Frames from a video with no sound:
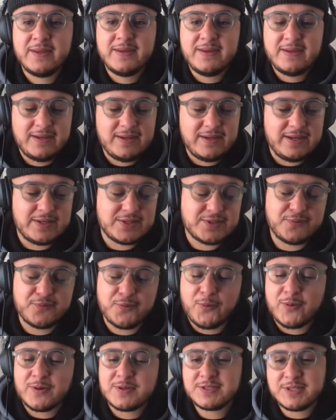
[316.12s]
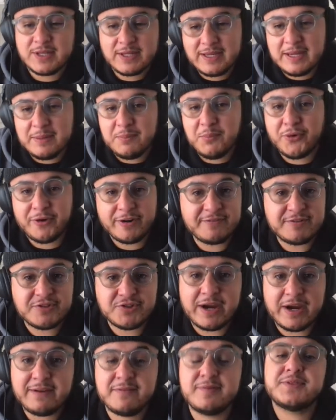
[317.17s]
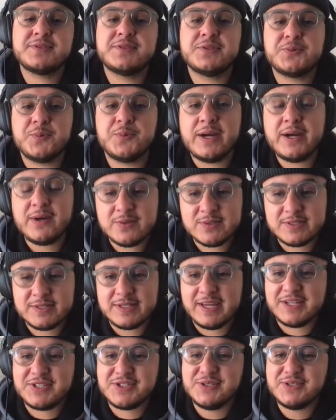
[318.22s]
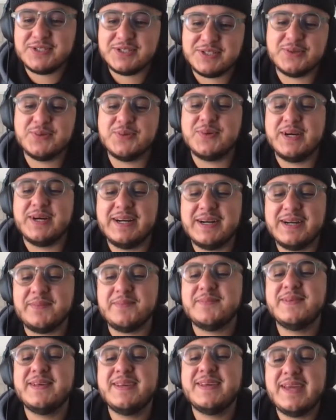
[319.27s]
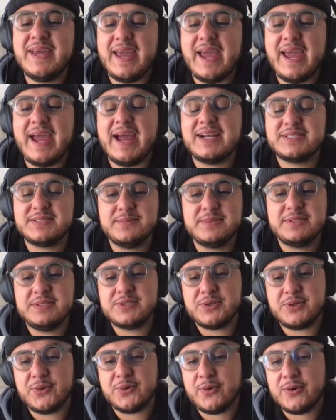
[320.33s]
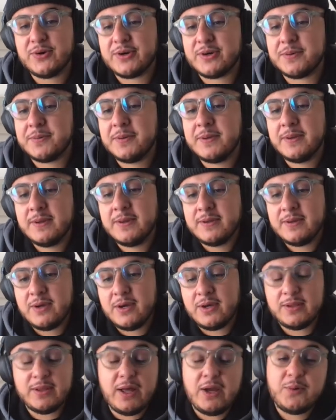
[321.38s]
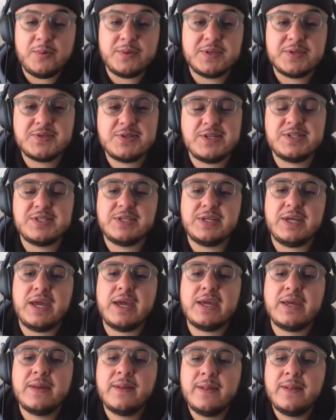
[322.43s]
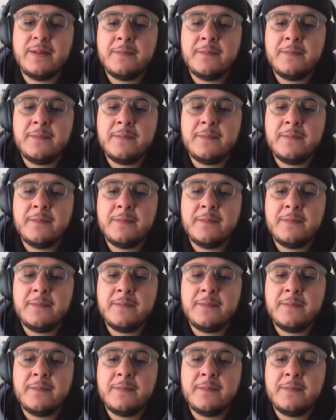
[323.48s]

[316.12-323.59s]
It's, of course, like emotive drivers as well to get you to add something to your order along with the CTA.